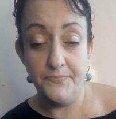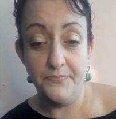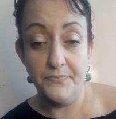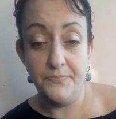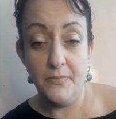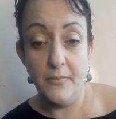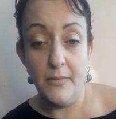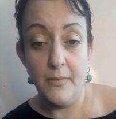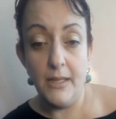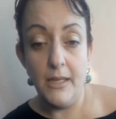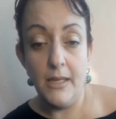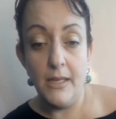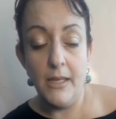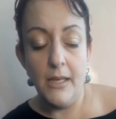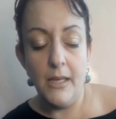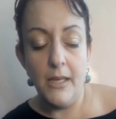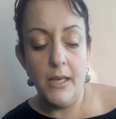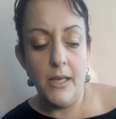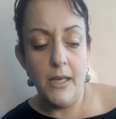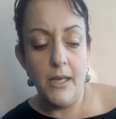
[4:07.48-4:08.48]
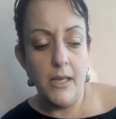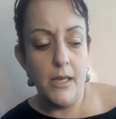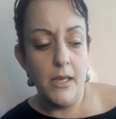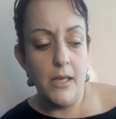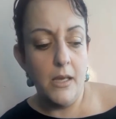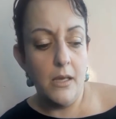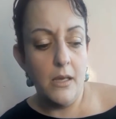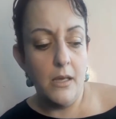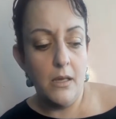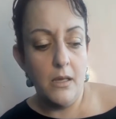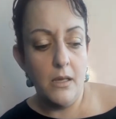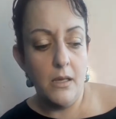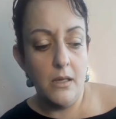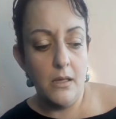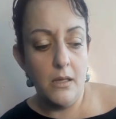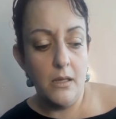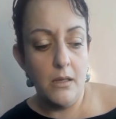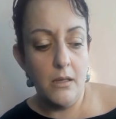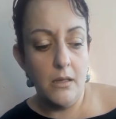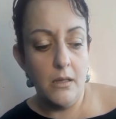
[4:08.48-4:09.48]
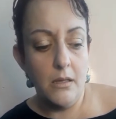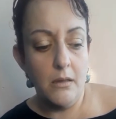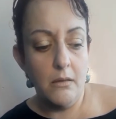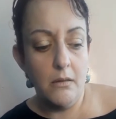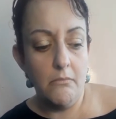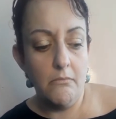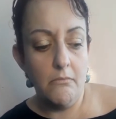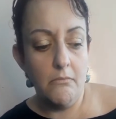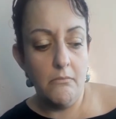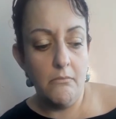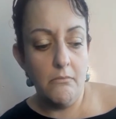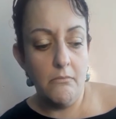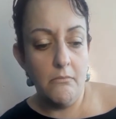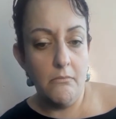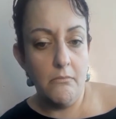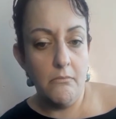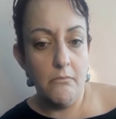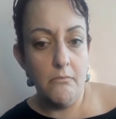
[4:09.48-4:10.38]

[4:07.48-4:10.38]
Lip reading: [no speech]